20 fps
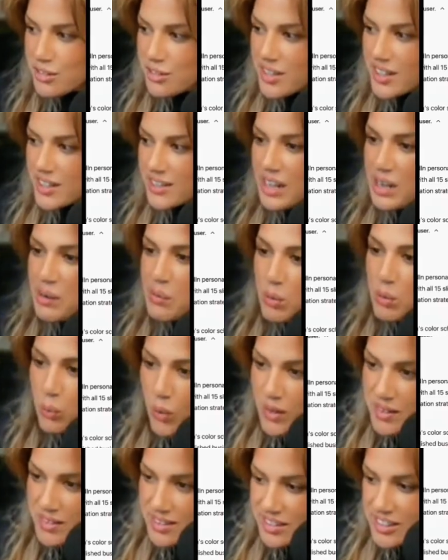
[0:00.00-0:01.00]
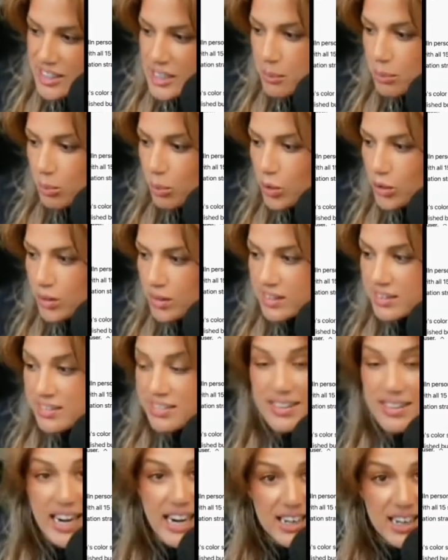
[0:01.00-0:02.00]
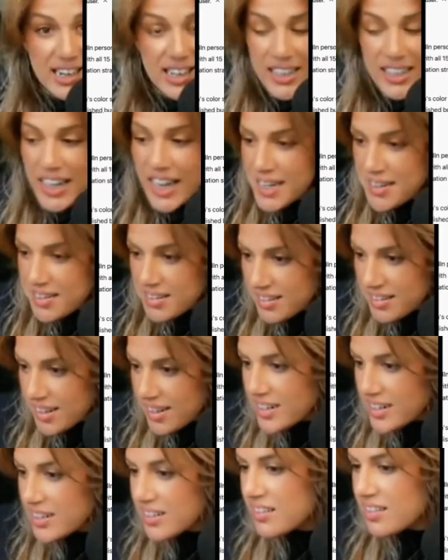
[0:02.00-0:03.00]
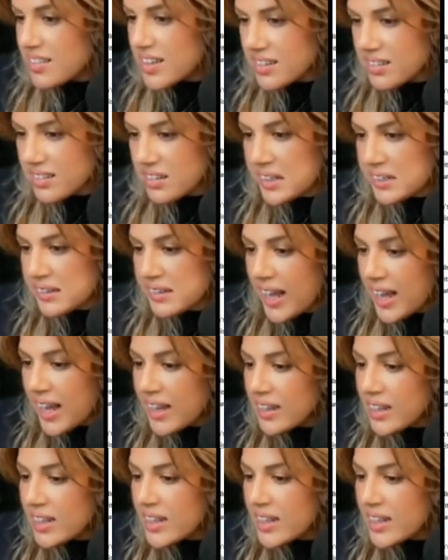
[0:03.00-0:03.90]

Like they would want to see more data, case studies, things like that.